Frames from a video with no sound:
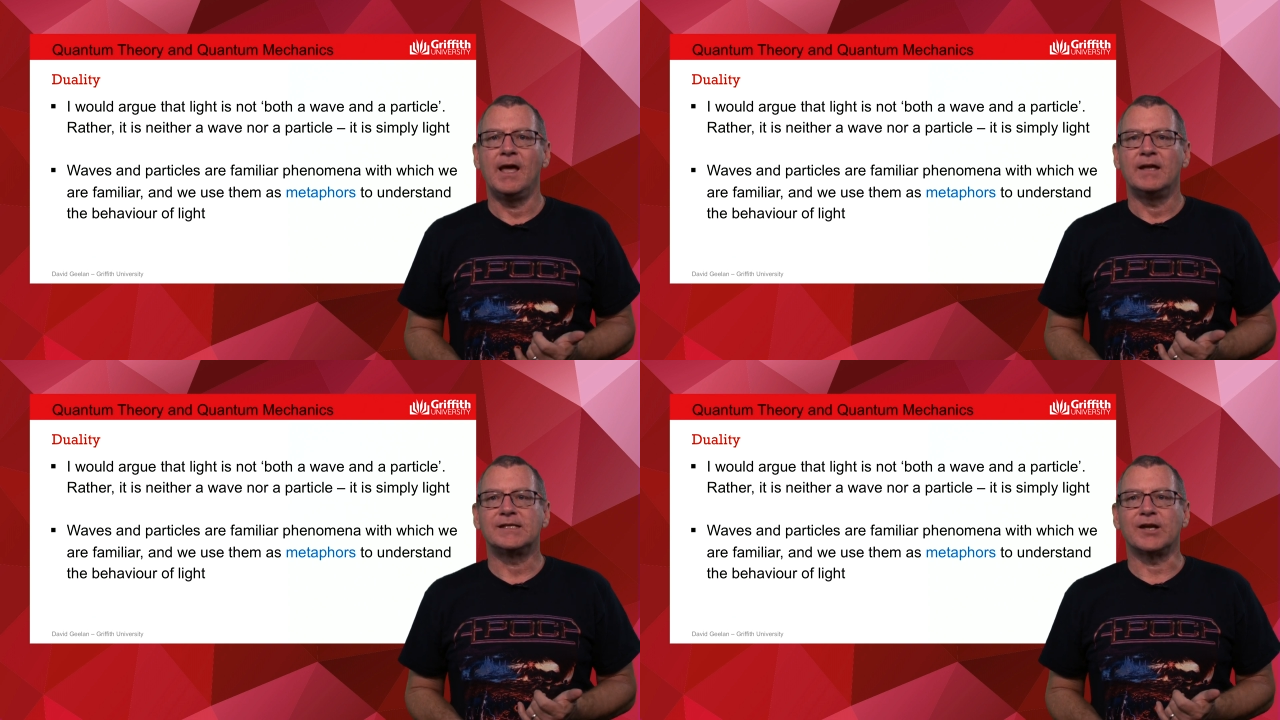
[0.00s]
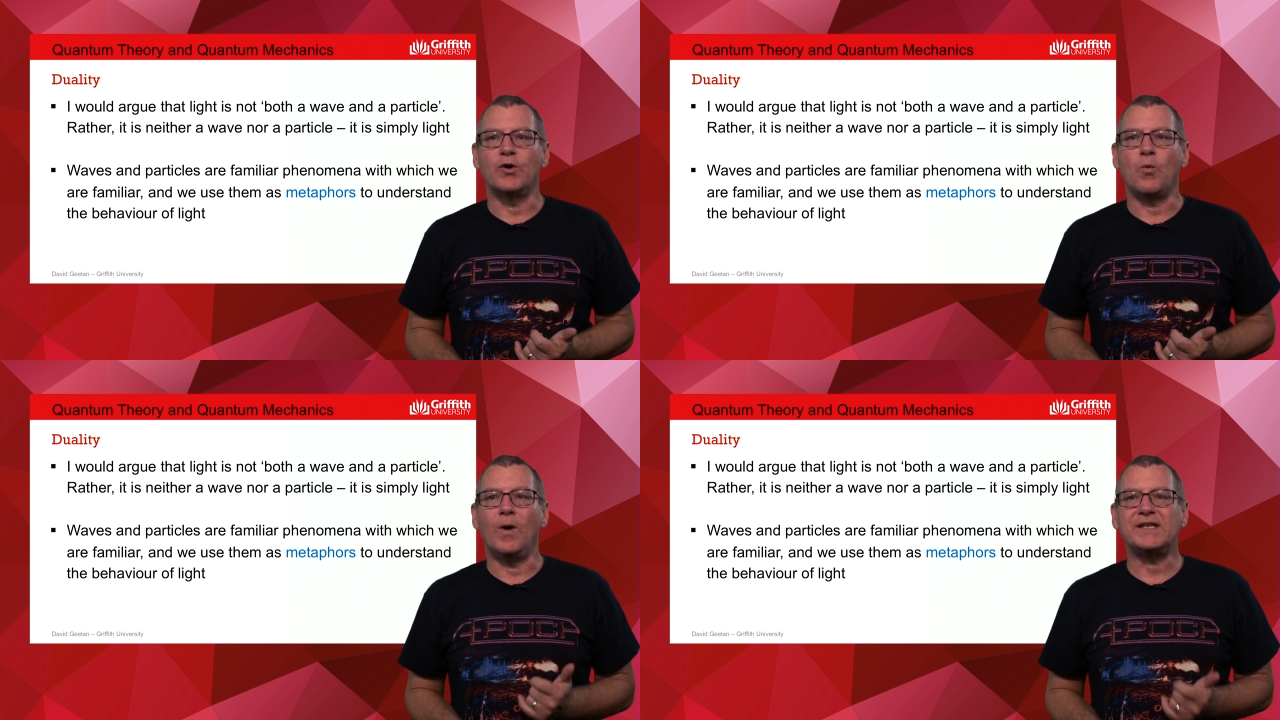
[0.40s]

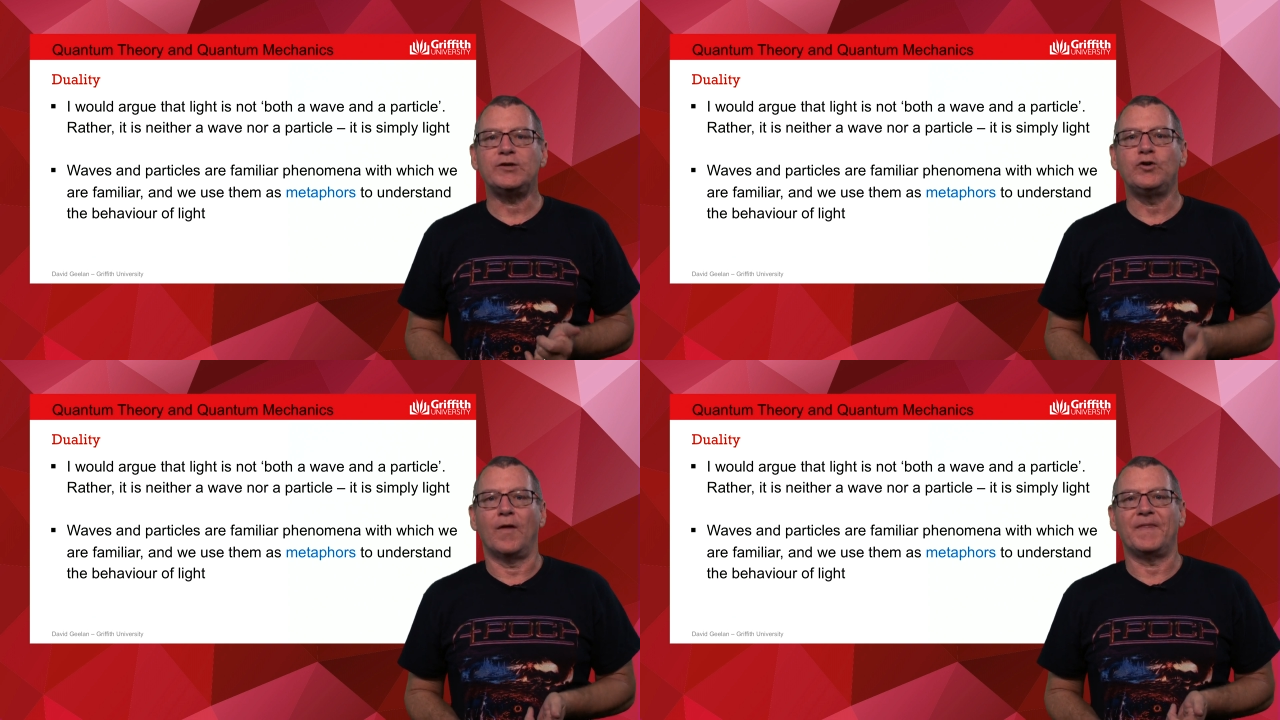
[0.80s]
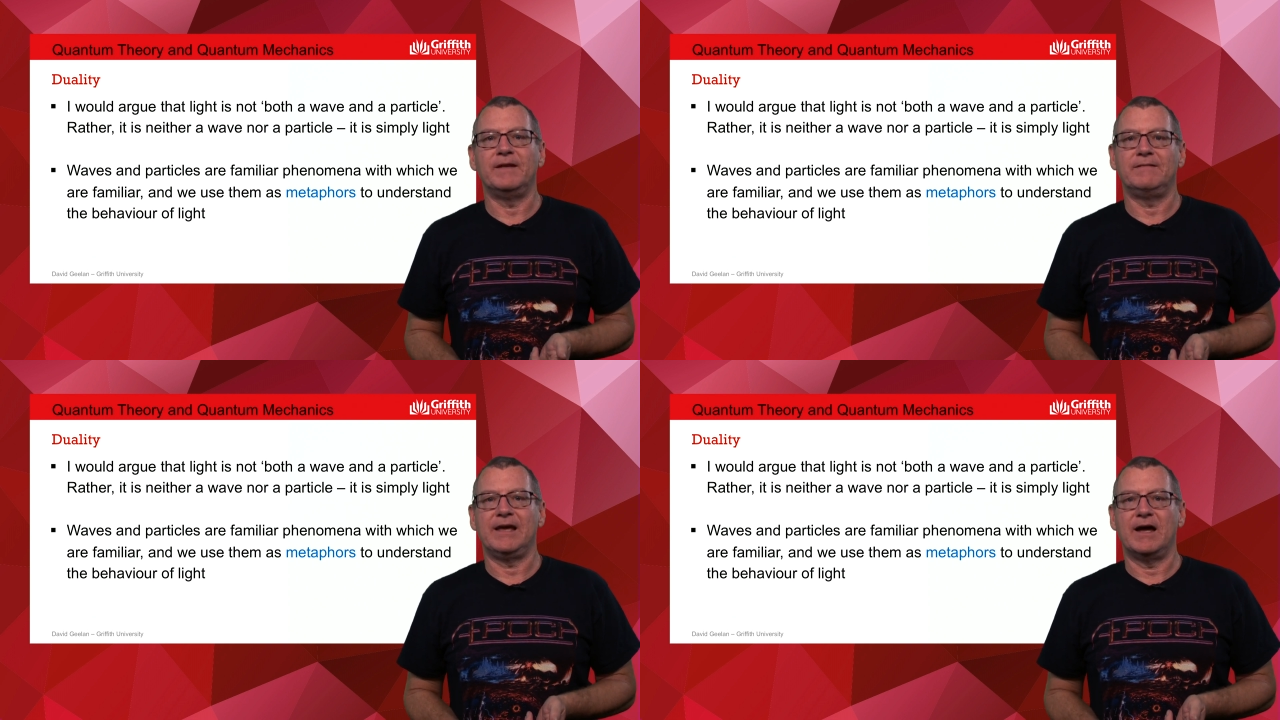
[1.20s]
So once you got
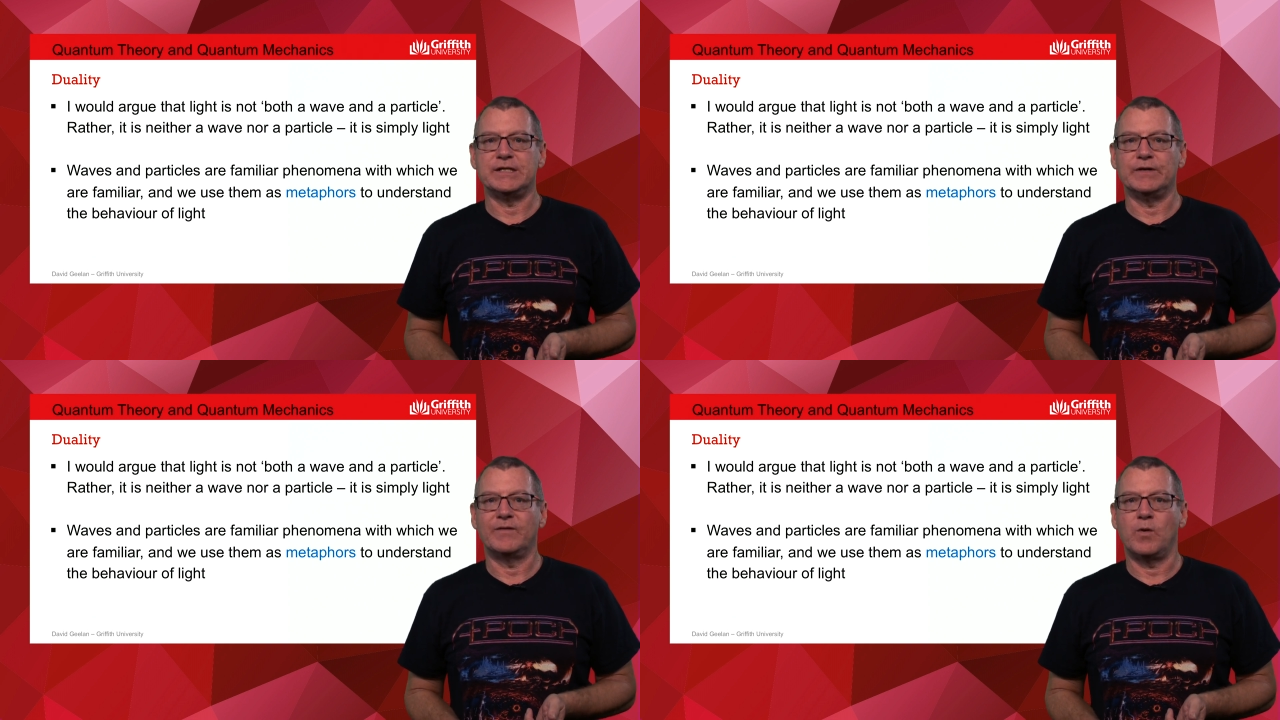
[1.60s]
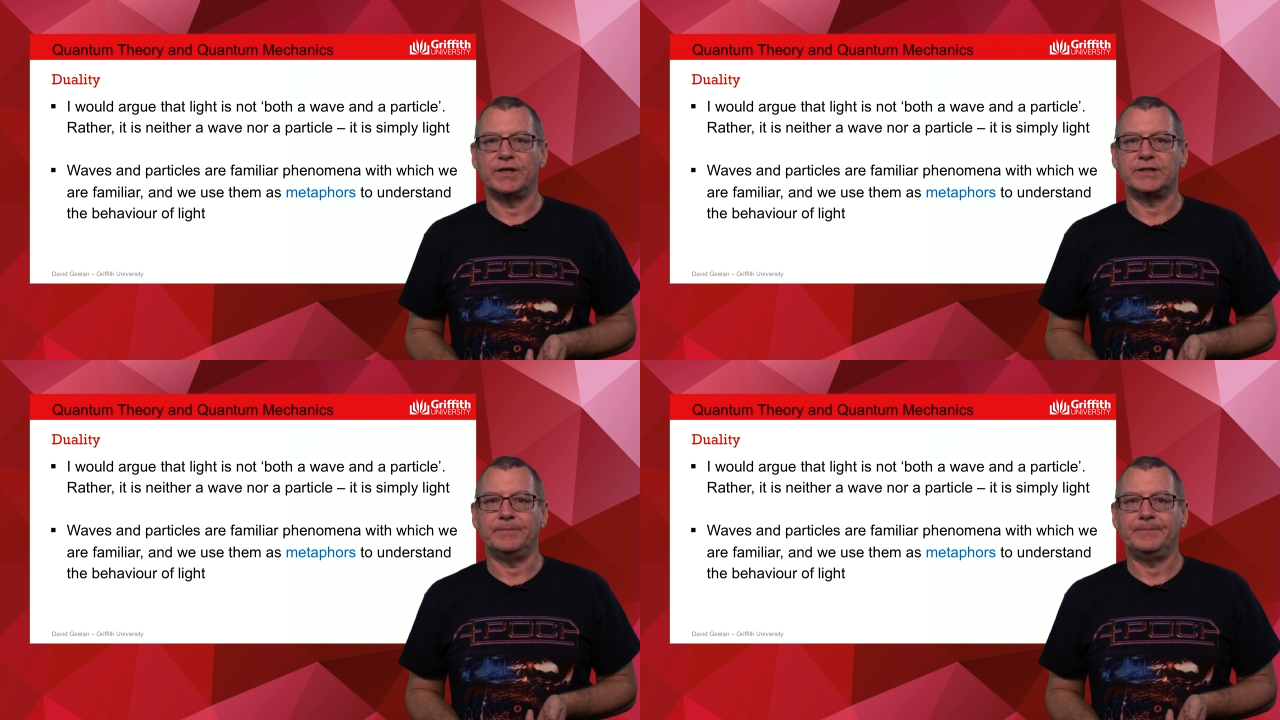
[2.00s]
the idea of
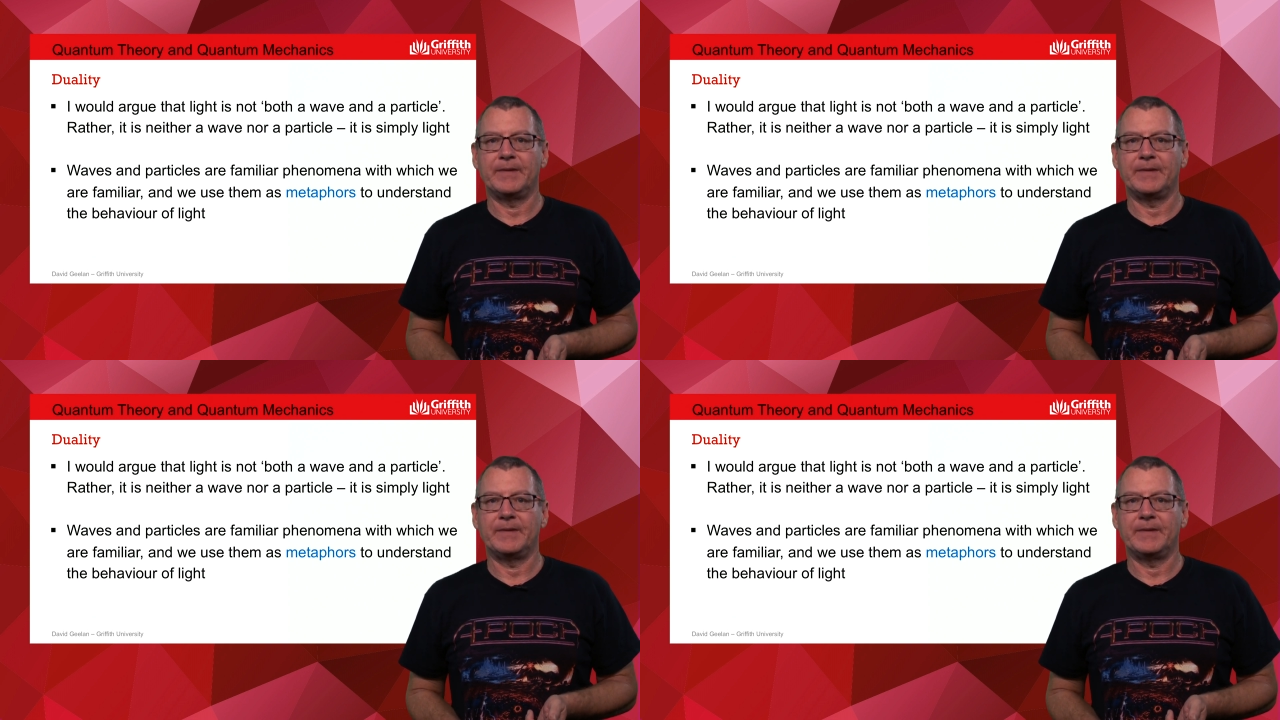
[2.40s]
quantum,